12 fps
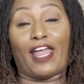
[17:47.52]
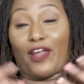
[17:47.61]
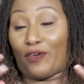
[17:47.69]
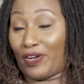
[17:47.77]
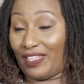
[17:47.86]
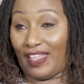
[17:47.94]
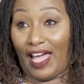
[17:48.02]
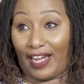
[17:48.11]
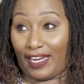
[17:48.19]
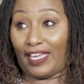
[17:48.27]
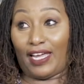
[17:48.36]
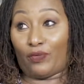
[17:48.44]
and not only
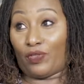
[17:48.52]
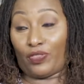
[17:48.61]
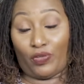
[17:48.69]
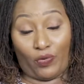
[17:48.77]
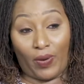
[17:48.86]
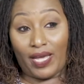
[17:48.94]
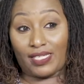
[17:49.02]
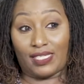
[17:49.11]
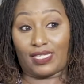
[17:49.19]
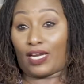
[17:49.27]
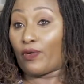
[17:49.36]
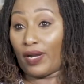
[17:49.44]
that, again, with the
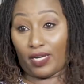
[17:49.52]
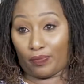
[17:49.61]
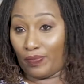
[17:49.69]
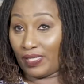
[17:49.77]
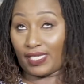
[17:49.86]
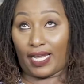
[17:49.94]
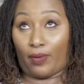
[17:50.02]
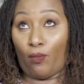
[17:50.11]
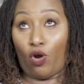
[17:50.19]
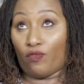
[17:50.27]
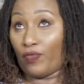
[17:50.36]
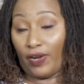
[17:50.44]
US, it's a credit. It's like
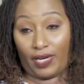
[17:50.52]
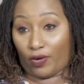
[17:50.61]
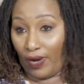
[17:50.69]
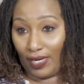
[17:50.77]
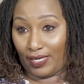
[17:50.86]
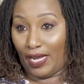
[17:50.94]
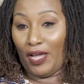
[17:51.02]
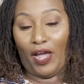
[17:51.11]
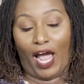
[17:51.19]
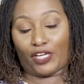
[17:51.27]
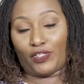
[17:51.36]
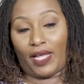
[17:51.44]
more very credit.
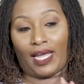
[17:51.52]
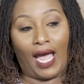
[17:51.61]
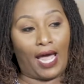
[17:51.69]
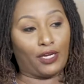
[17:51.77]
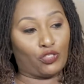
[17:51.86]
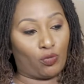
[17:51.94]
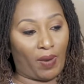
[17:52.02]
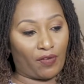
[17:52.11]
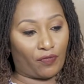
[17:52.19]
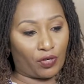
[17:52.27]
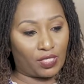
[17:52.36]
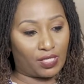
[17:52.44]
Actually, I got into
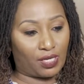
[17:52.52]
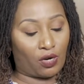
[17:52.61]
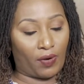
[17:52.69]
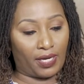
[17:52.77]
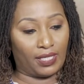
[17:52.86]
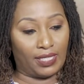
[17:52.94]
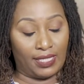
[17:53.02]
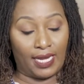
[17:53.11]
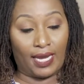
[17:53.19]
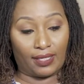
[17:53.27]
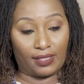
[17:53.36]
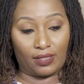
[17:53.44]
my first credit
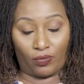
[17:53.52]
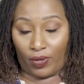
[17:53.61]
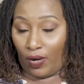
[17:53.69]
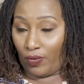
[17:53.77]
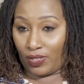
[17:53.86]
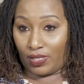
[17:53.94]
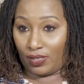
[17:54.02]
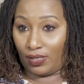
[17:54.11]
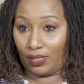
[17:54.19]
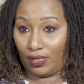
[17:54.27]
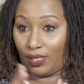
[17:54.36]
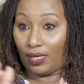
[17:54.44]
debt when I was
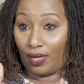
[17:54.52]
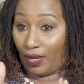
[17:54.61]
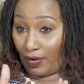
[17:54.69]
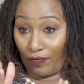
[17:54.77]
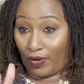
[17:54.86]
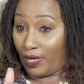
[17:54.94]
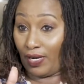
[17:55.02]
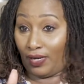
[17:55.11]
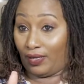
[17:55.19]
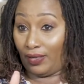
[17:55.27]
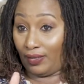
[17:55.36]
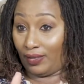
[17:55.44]
at a
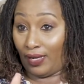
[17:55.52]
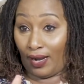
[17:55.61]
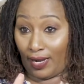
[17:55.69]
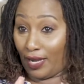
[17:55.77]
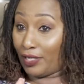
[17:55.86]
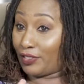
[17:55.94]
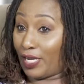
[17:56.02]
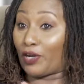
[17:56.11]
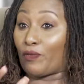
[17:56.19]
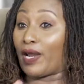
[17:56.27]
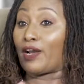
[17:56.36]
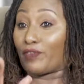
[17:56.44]
very young age,
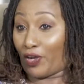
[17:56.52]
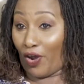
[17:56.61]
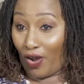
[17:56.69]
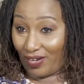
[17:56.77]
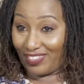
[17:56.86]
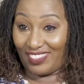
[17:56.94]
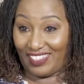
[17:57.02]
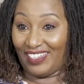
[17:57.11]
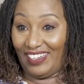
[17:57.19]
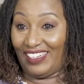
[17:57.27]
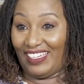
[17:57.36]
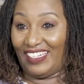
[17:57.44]
like right after college
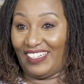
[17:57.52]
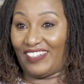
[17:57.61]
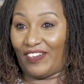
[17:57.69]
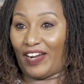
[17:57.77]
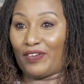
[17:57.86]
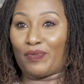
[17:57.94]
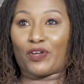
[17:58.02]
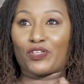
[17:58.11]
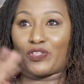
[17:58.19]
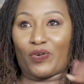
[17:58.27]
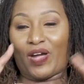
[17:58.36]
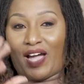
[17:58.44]
mm. right?
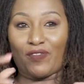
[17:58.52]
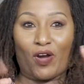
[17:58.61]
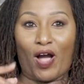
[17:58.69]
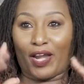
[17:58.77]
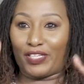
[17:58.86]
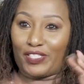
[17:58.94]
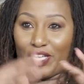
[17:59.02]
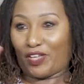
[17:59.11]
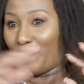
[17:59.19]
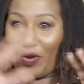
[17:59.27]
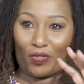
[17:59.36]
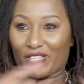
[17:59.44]
Because you have college, they
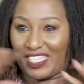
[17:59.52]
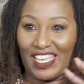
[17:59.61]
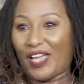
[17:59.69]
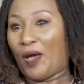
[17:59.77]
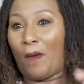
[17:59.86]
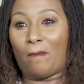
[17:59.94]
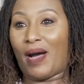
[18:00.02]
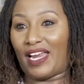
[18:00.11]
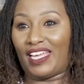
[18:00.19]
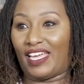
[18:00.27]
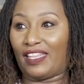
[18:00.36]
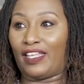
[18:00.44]
give you all this
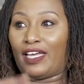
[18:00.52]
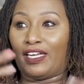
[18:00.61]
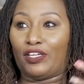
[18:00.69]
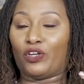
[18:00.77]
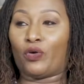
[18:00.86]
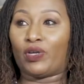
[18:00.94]
money, and then you